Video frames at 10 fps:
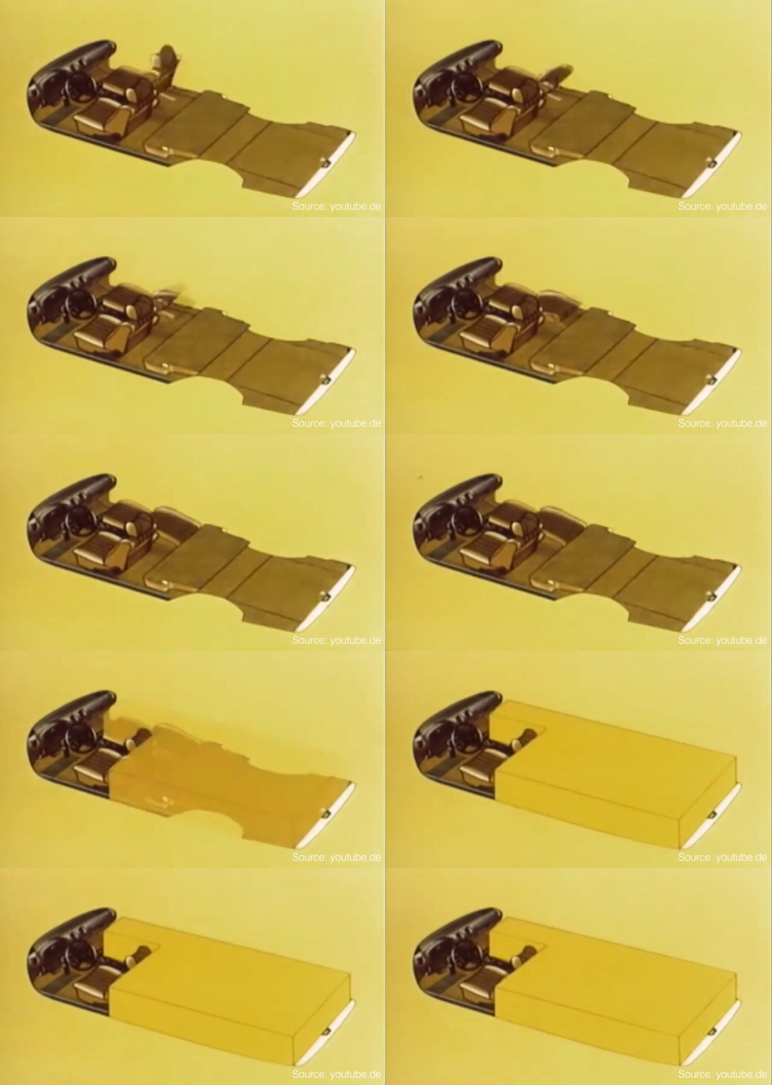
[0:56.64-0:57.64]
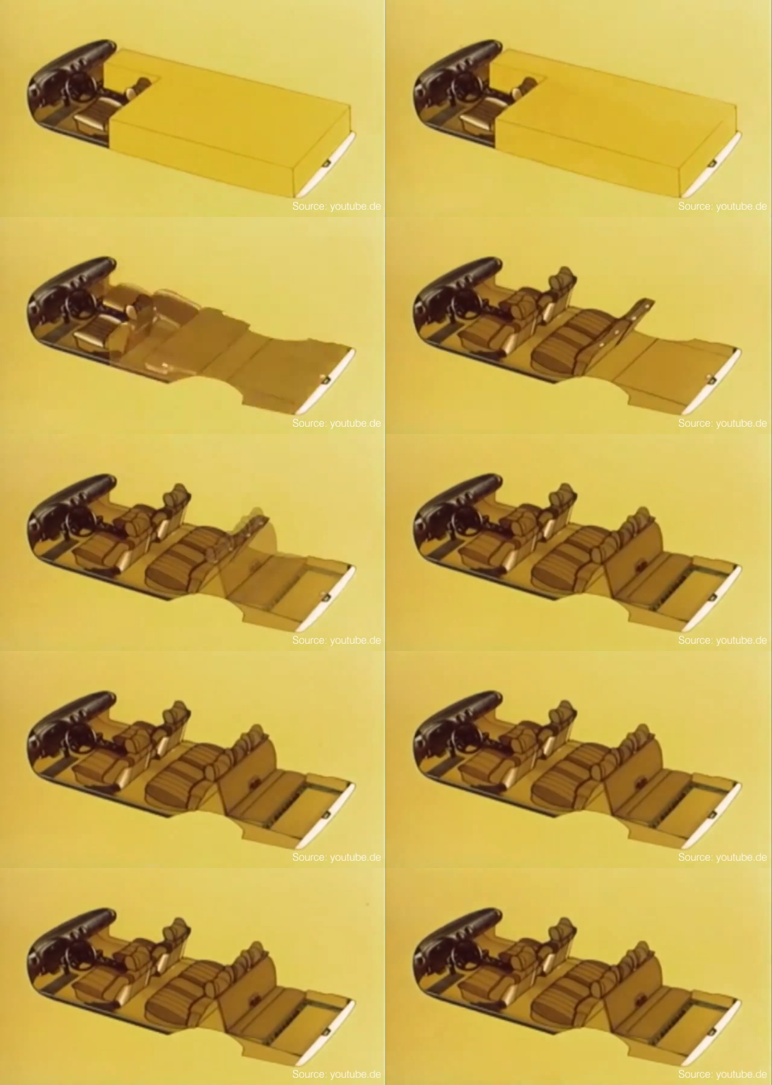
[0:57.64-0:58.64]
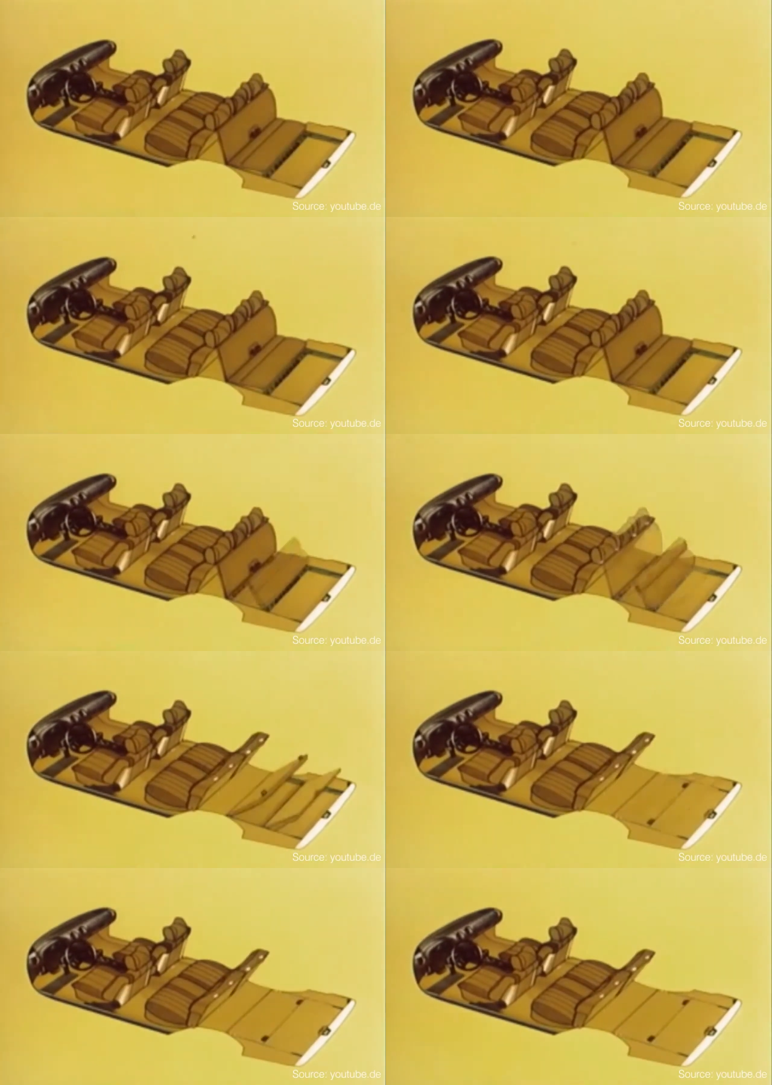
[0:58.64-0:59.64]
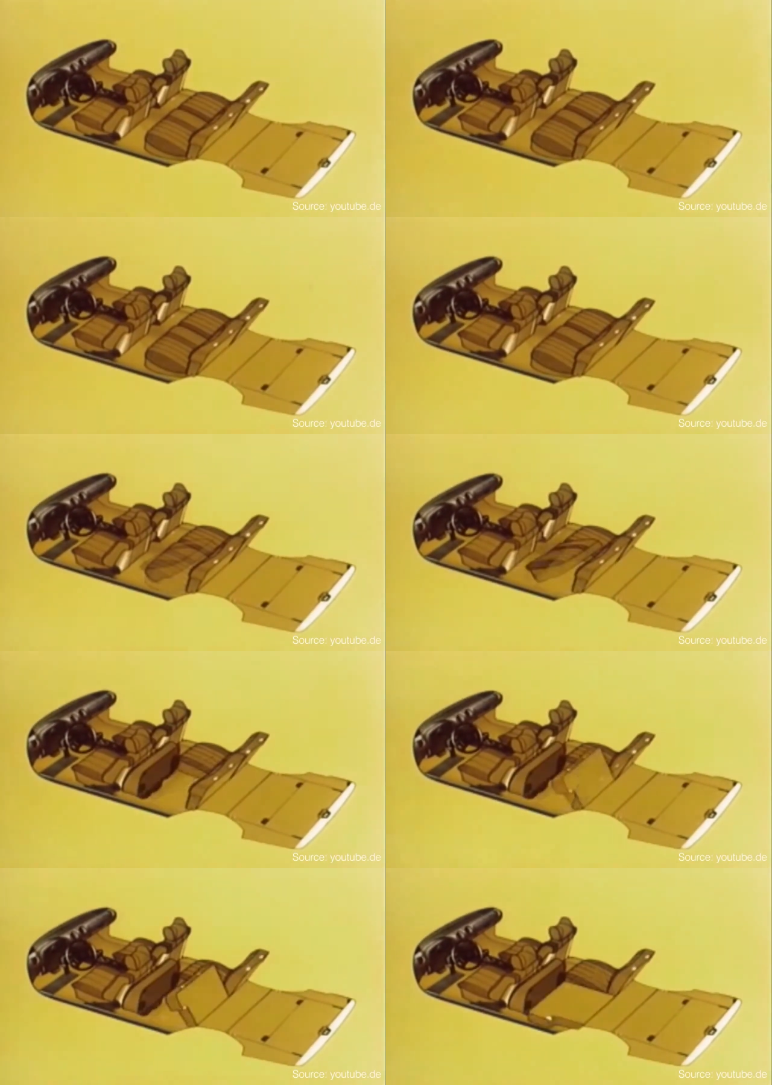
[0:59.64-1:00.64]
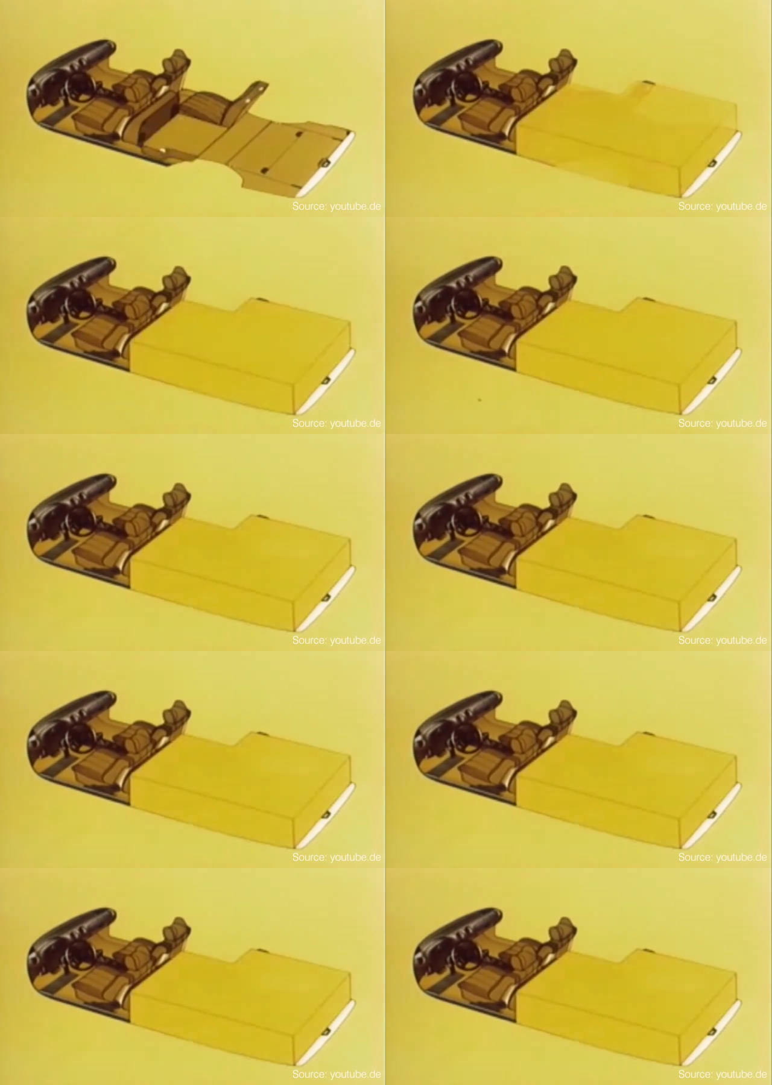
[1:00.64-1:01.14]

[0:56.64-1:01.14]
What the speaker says: No face is visible, so there are no lips to read.